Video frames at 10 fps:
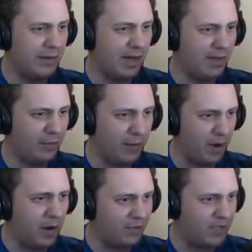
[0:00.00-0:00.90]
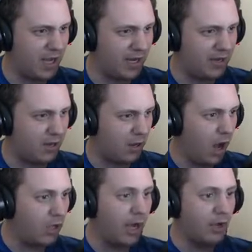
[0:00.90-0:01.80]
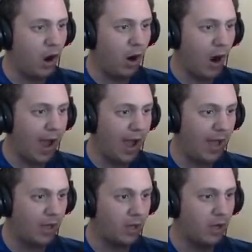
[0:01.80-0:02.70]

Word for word: I think we are outside. Oh, hey, oh, hey!